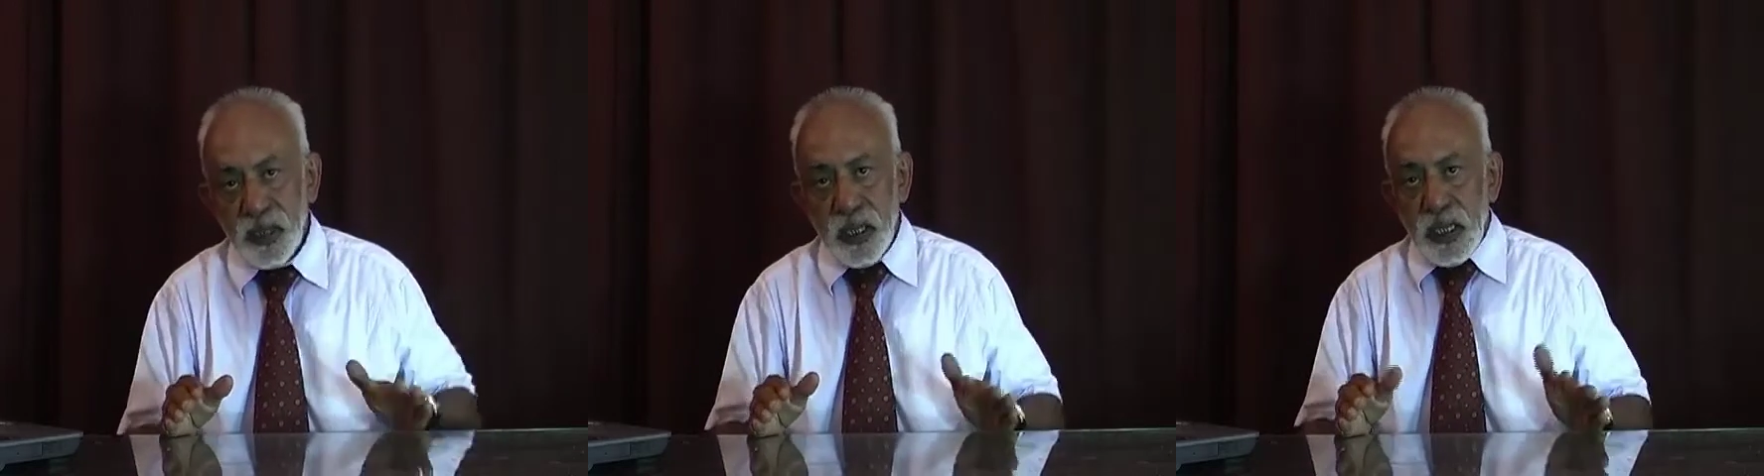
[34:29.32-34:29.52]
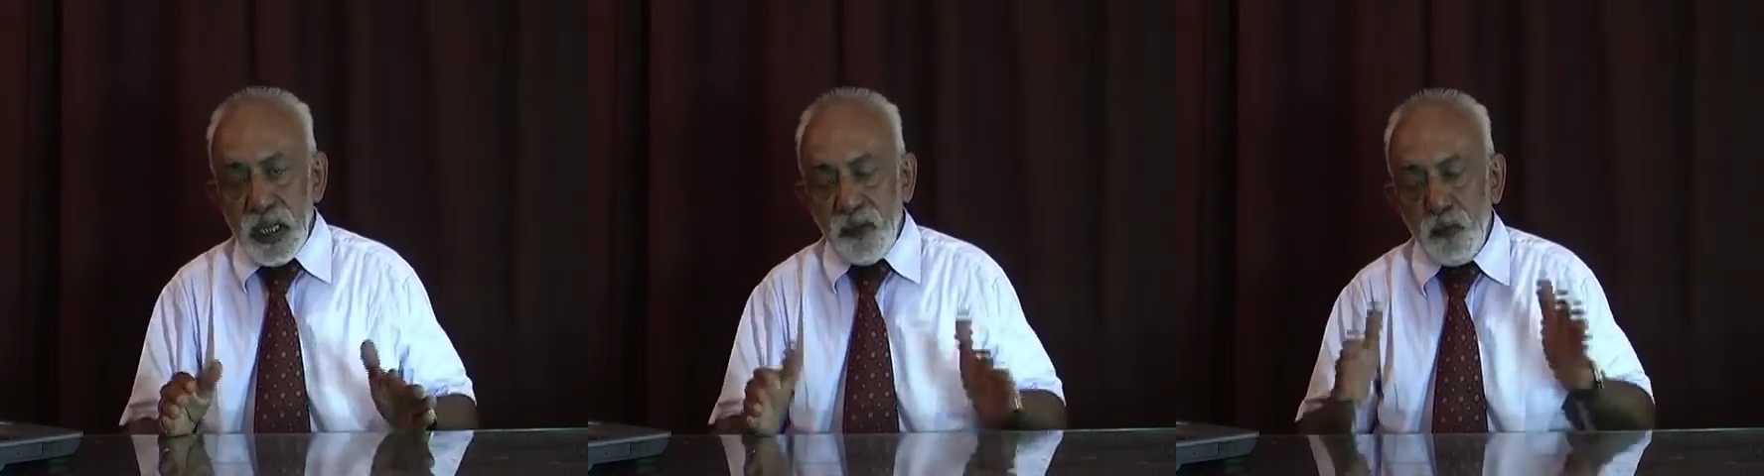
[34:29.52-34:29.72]

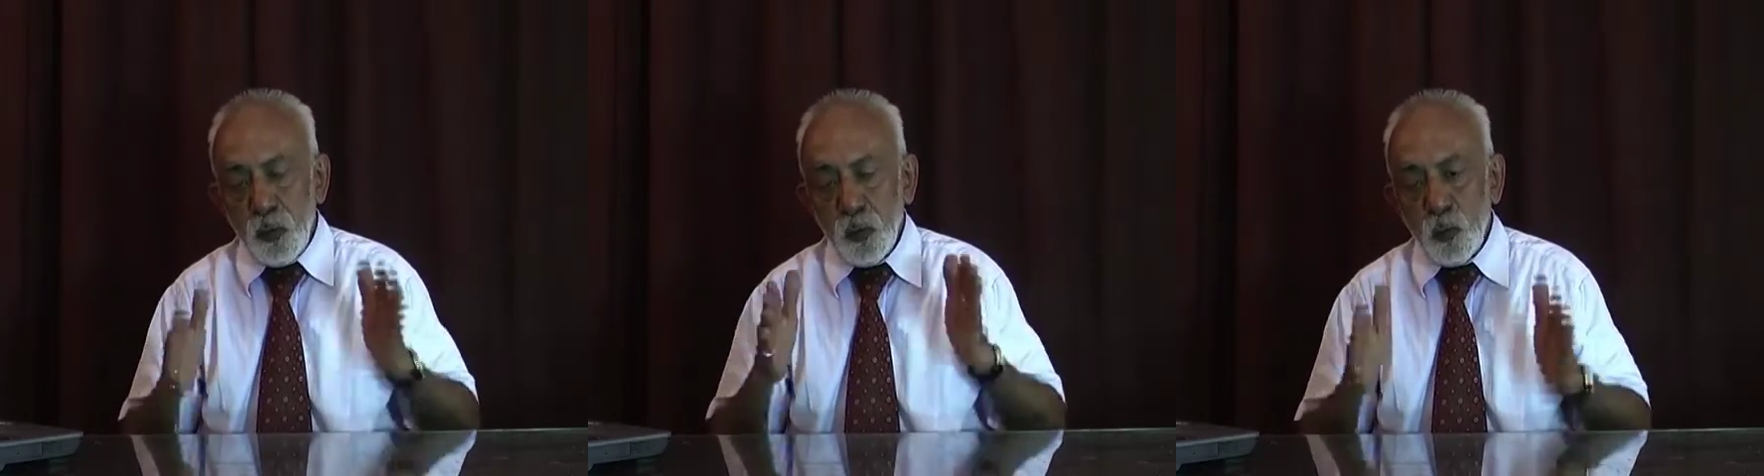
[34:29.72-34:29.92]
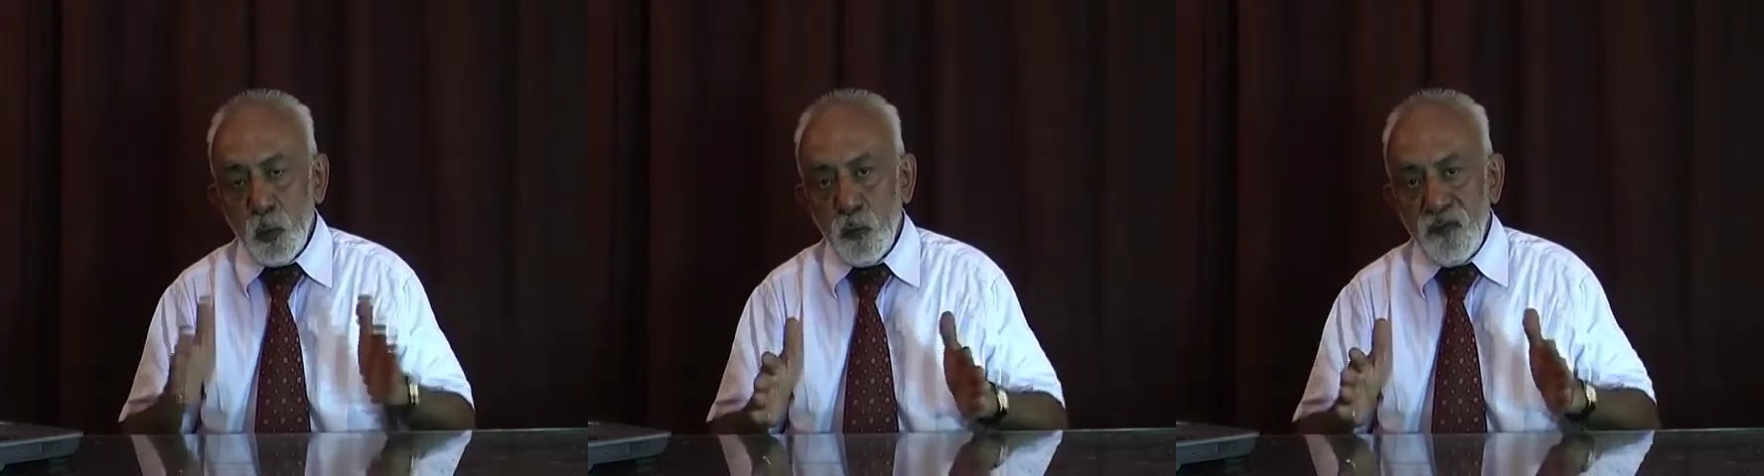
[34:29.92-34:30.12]
If you
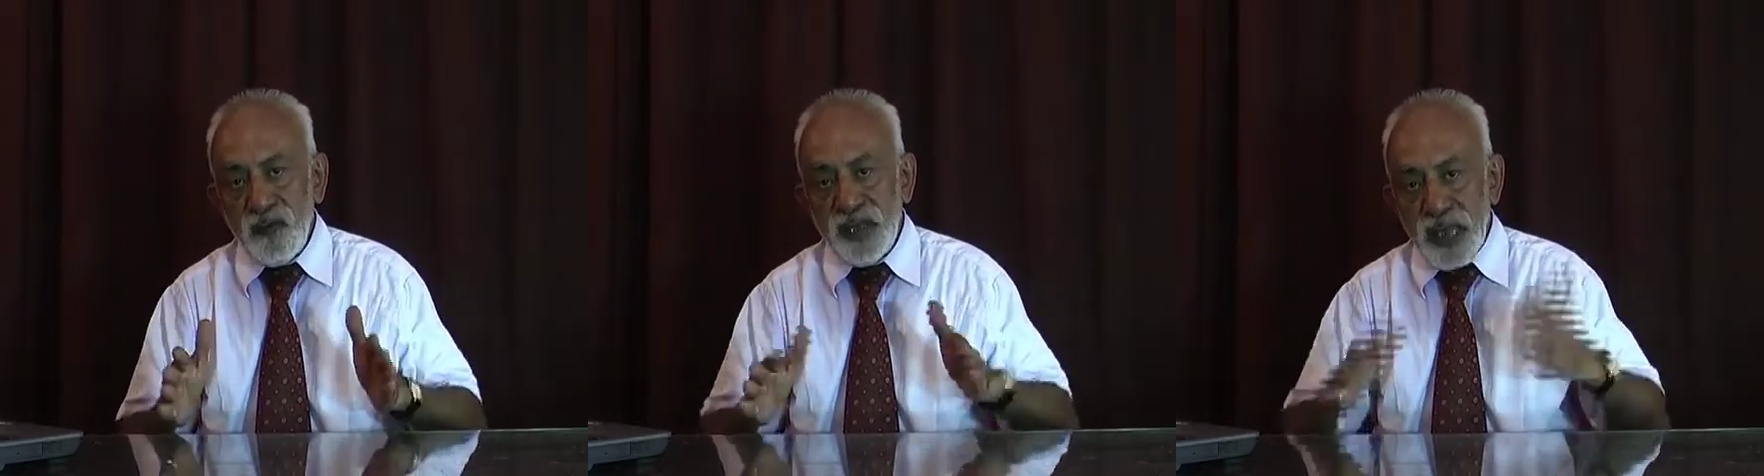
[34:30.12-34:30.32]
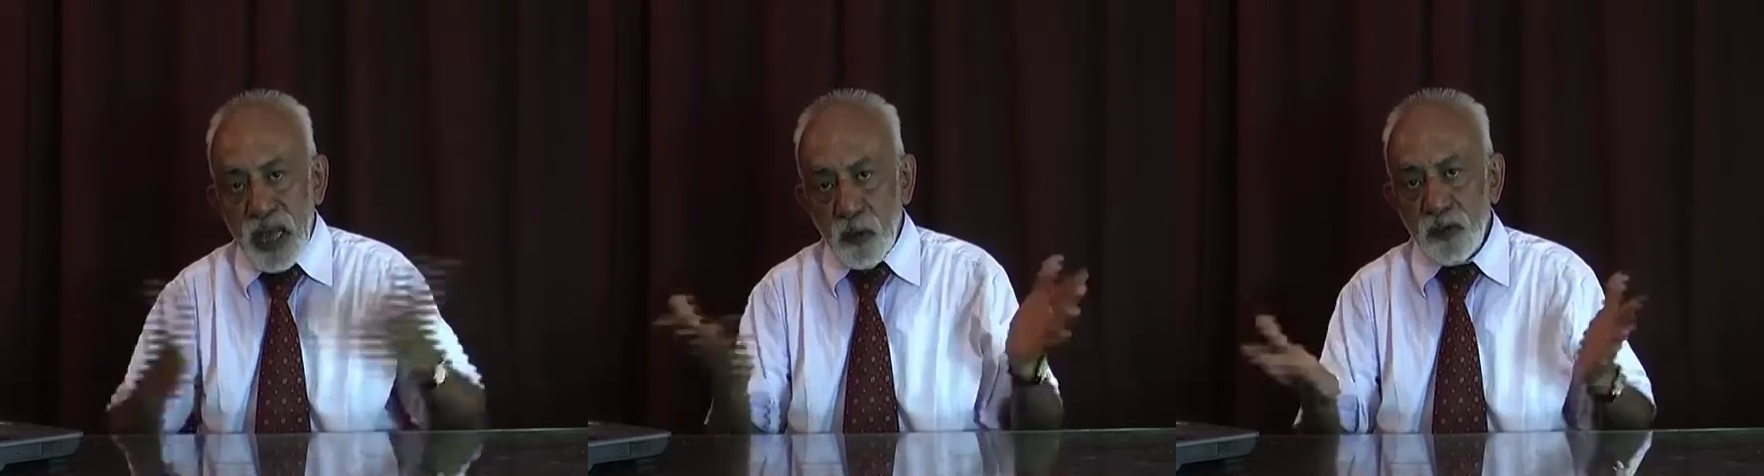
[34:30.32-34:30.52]
move
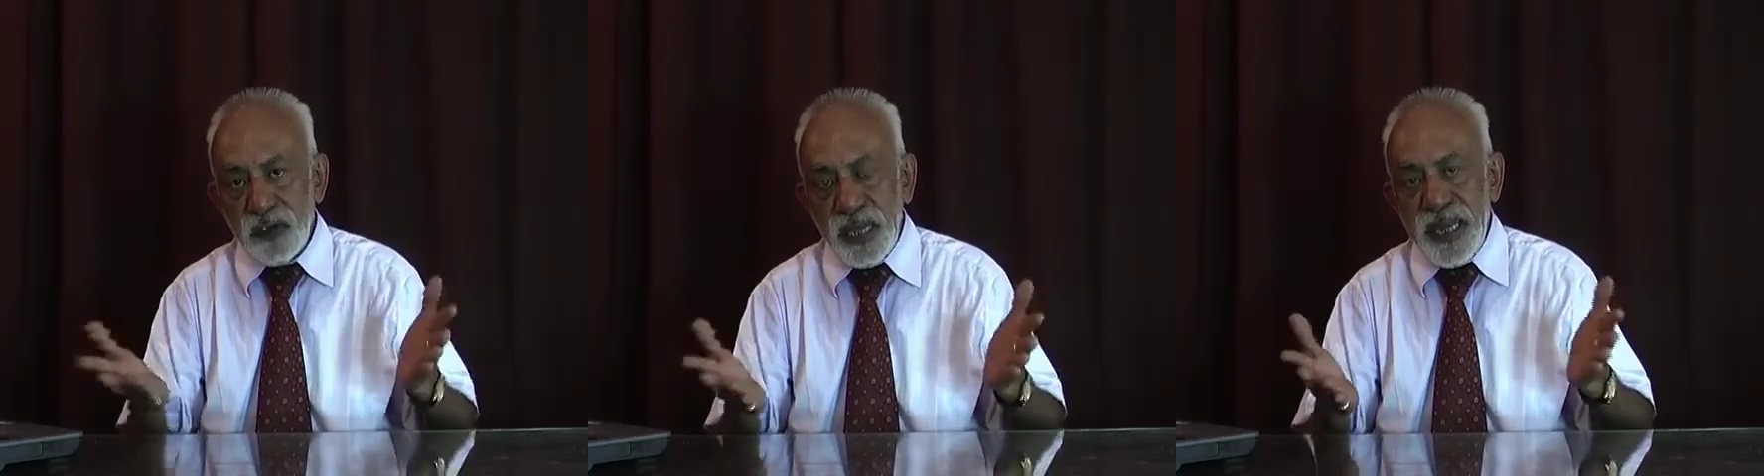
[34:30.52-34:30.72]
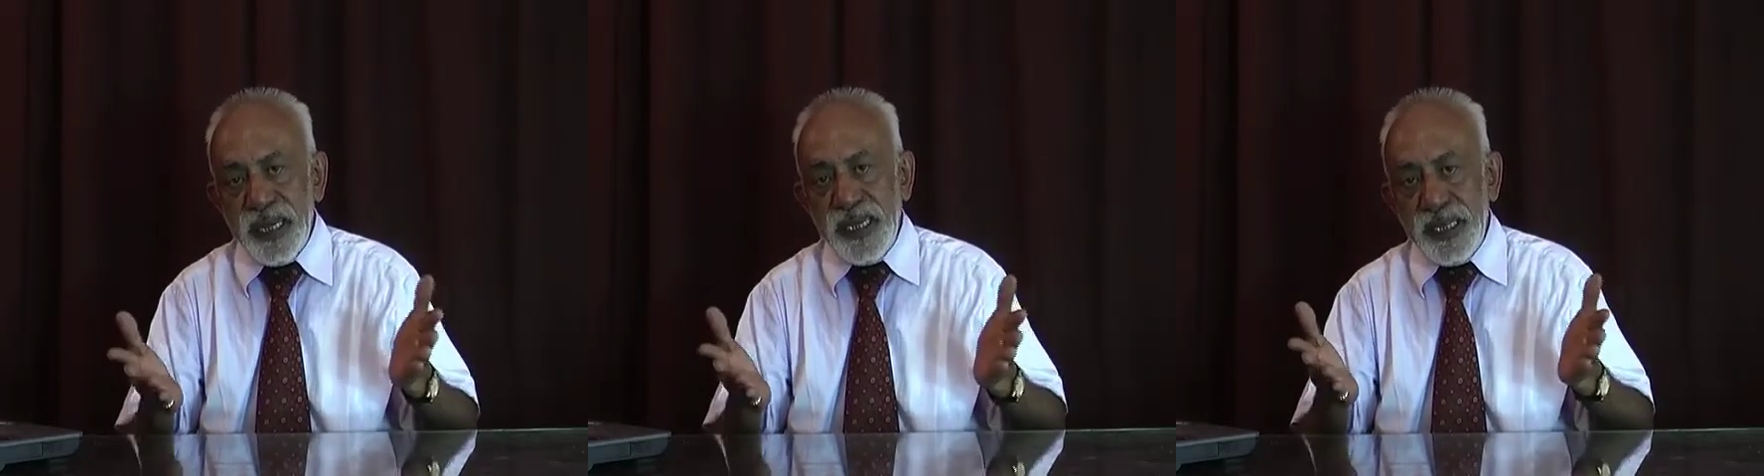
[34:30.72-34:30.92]
without
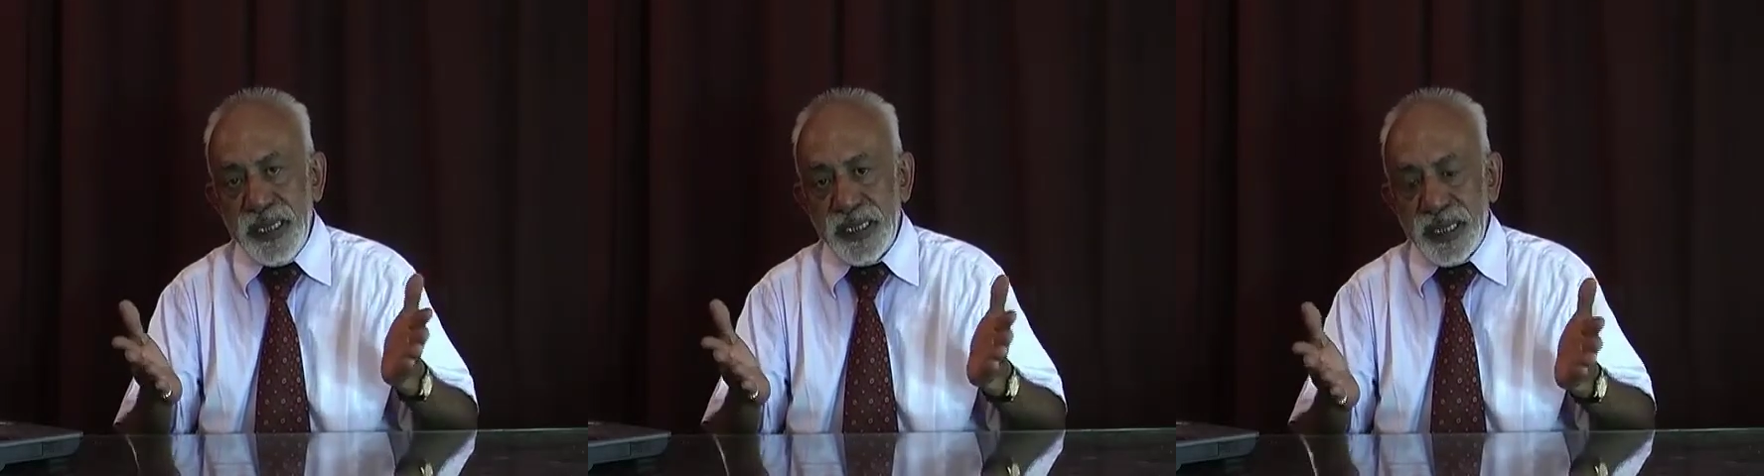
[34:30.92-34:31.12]
any